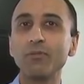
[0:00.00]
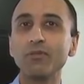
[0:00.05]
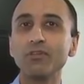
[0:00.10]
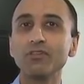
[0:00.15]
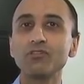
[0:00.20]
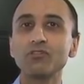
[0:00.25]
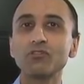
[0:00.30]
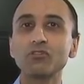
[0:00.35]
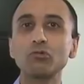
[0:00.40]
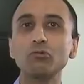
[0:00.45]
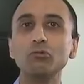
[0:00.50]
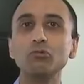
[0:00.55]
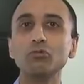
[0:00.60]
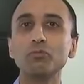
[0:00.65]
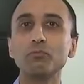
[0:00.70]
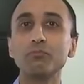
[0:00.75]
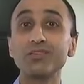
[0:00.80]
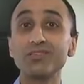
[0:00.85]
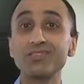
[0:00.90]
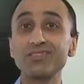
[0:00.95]
and this is called
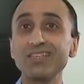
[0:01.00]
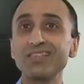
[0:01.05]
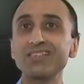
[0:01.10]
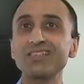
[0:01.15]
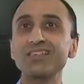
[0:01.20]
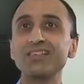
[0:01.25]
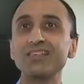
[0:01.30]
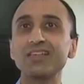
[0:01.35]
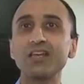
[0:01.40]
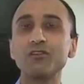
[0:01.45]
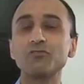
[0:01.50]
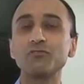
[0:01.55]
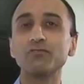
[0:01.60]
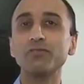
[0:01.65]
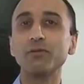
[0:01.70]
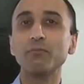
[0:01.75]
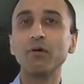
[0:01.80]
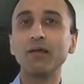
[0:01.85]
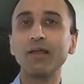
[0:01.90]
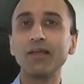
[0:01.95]
persistent atrial
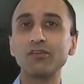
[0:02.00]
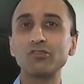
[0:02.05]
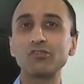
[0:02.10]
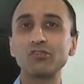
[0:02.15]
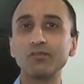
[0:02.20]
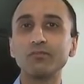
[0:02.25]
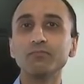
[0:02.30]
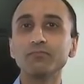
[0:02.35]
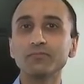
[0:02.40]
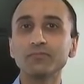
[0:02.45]
fibrillation.